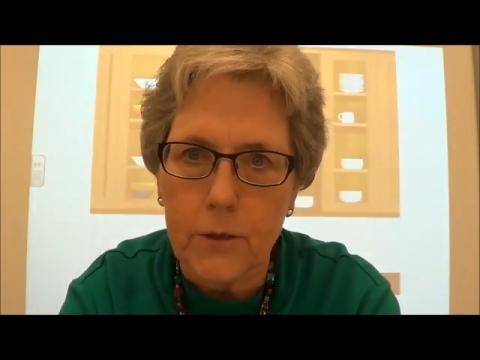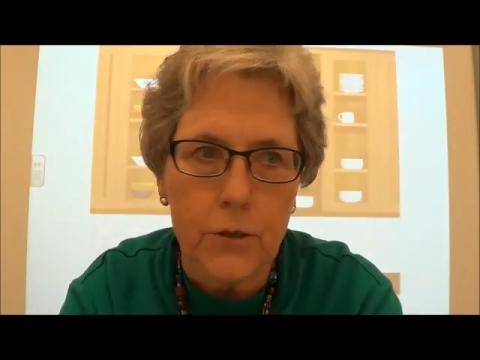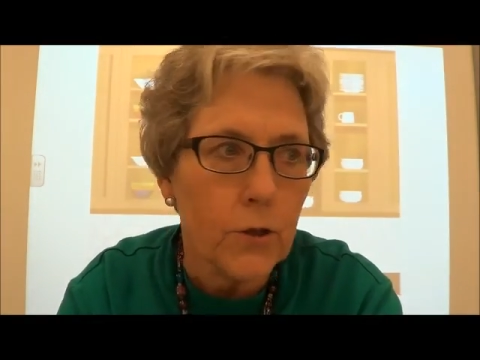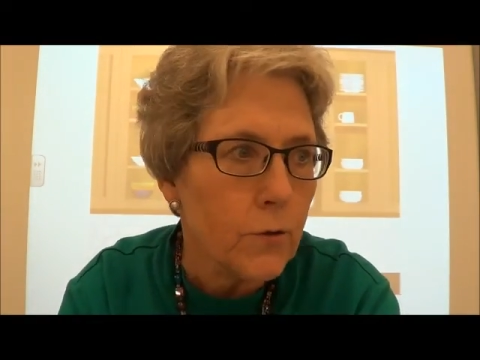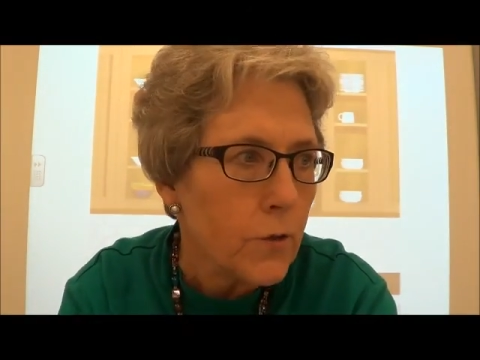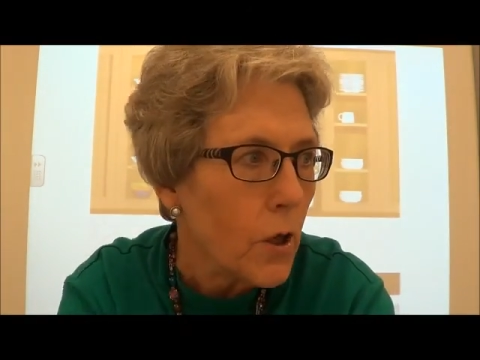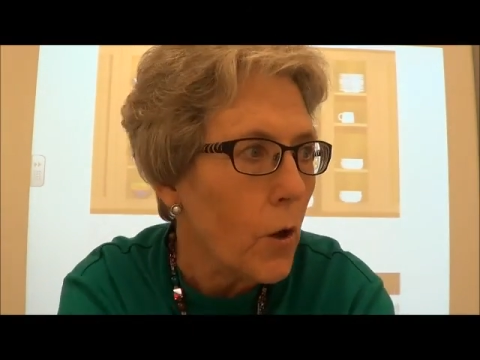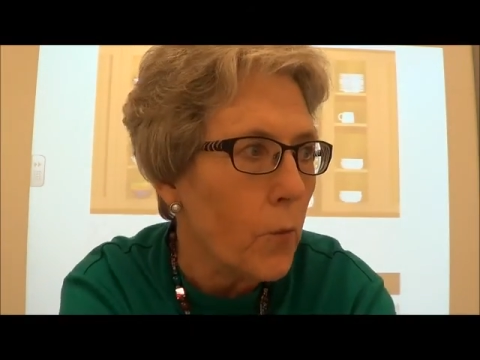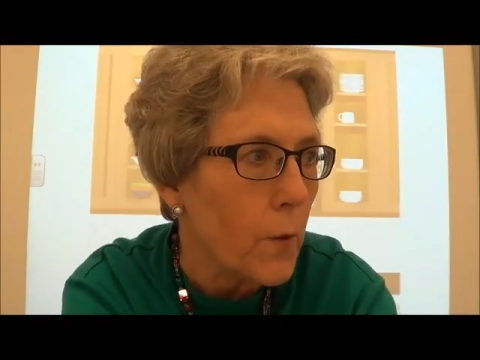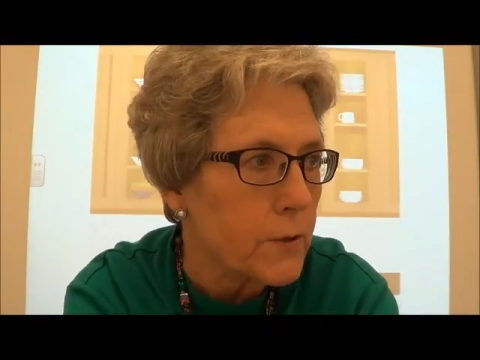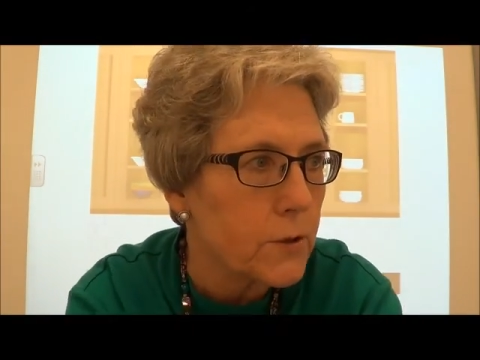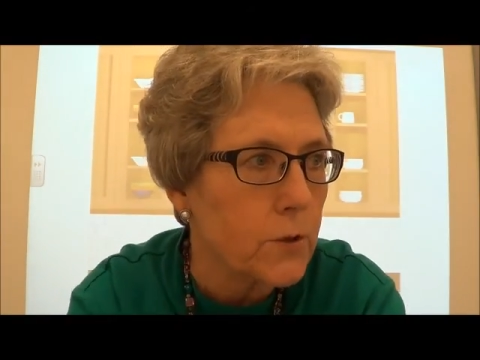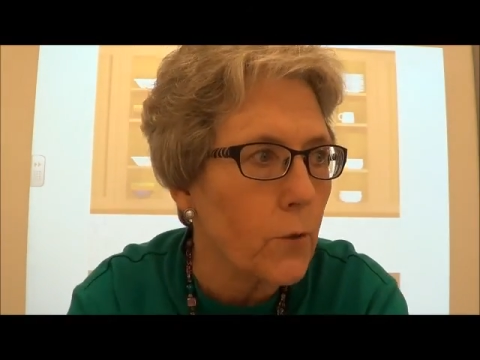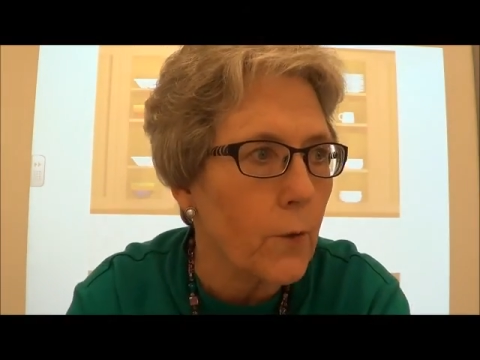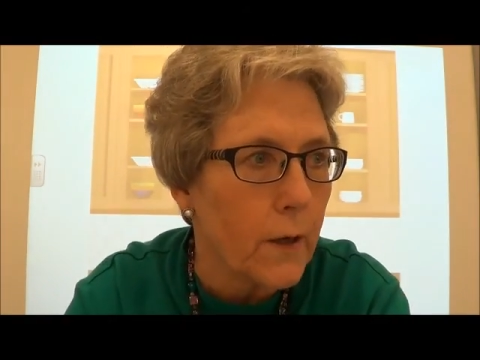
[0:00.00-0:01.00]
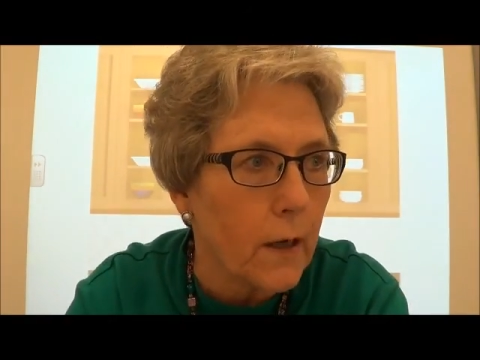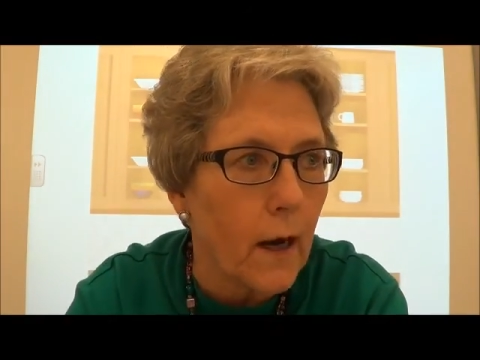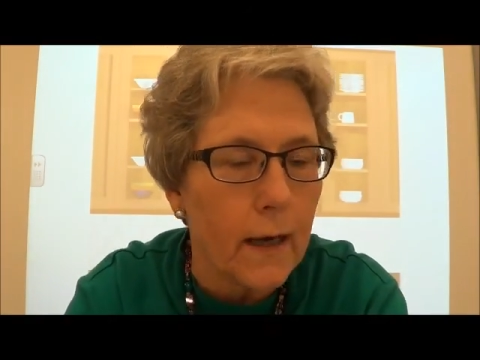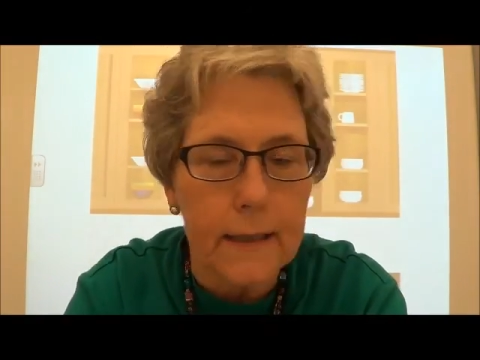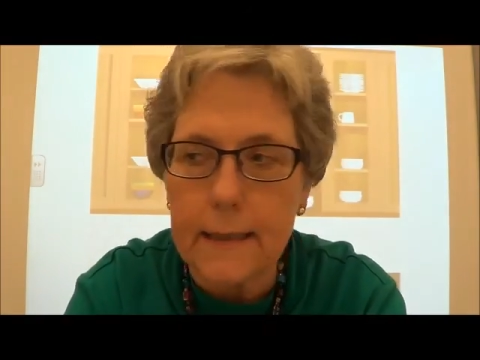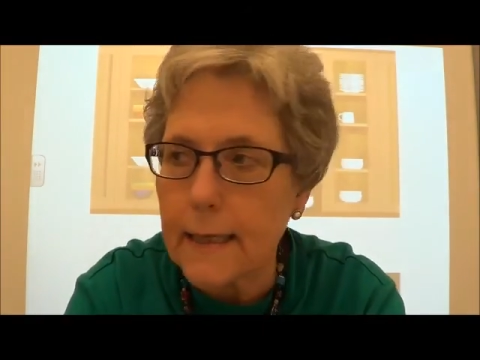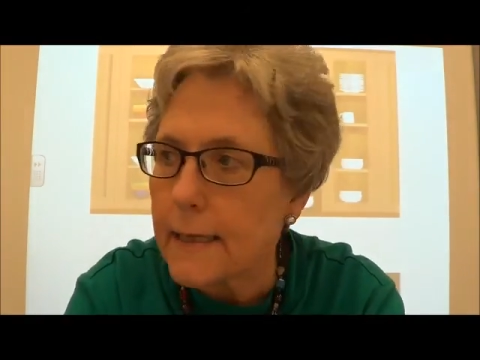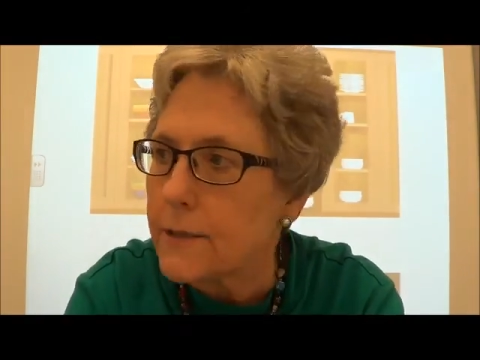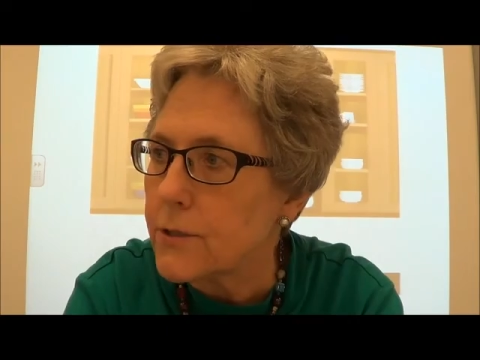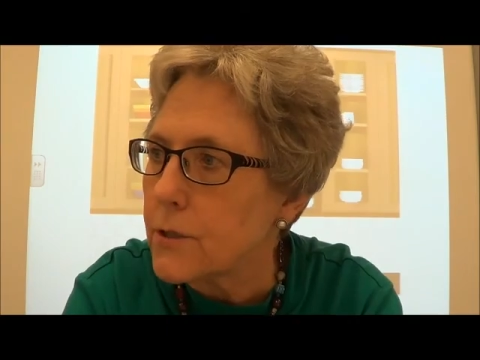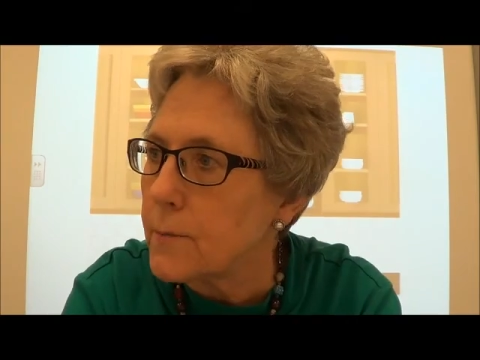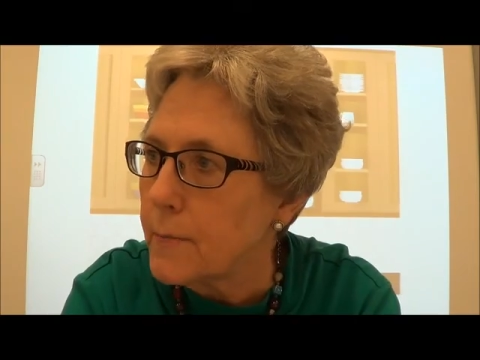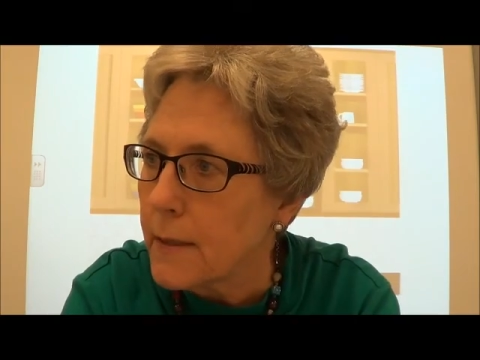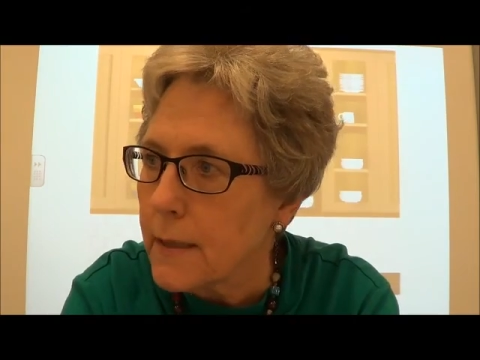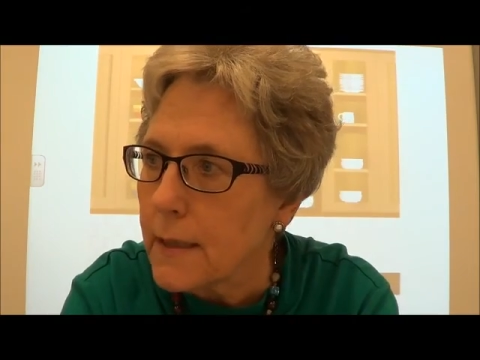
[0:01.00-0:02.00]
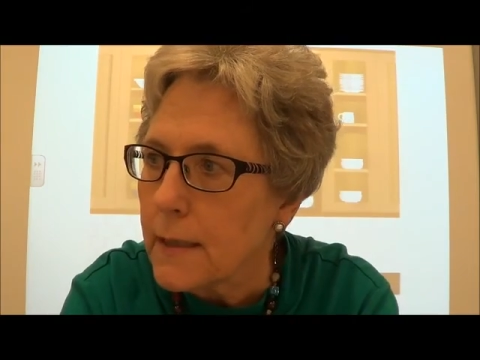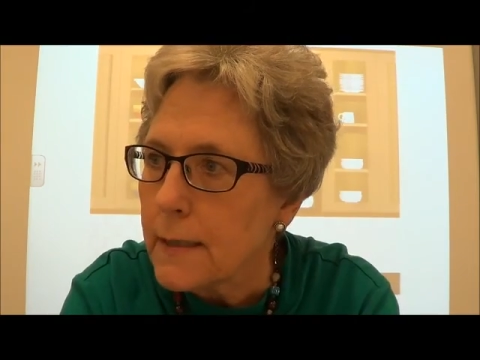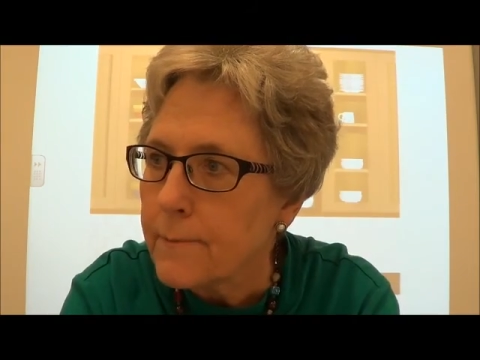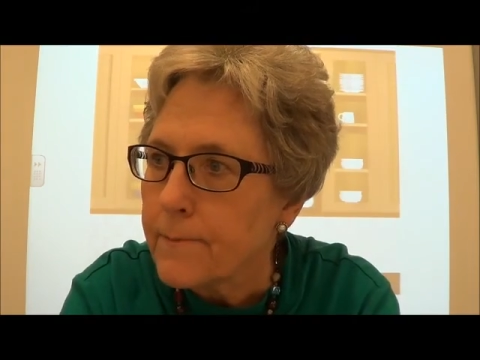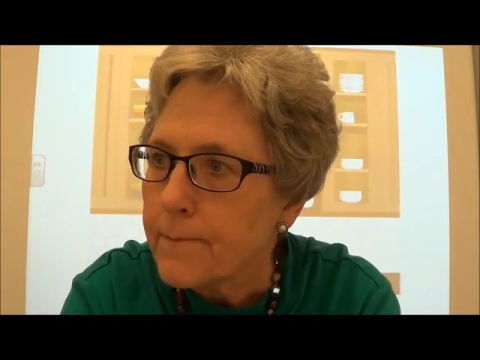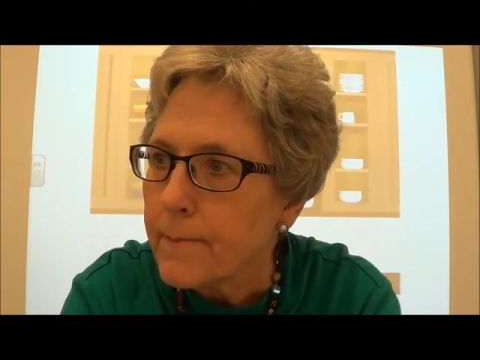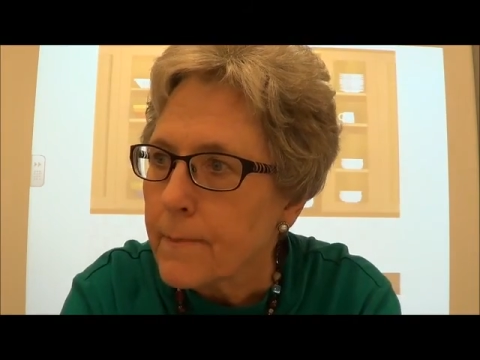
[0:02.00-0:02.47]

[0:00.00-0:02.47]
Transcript: You know what's going on at H-E-B.